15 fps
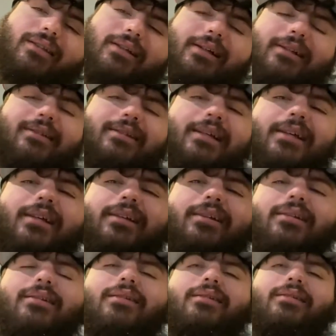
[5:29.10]
That's it.
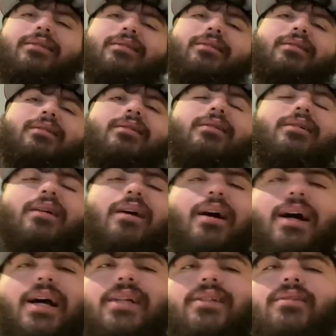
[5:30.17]

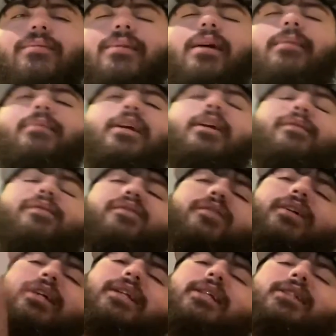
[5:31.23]
Alright, so my man
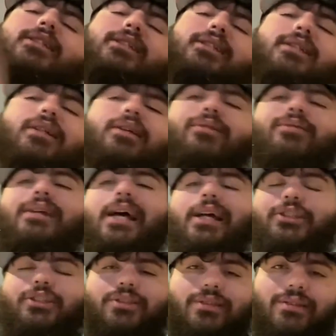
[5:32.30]
Franny just killed
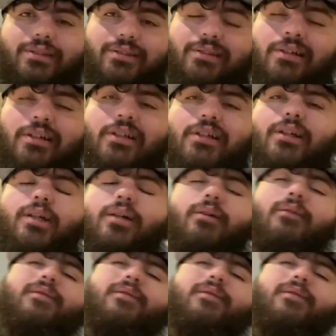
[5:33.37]
that John. Go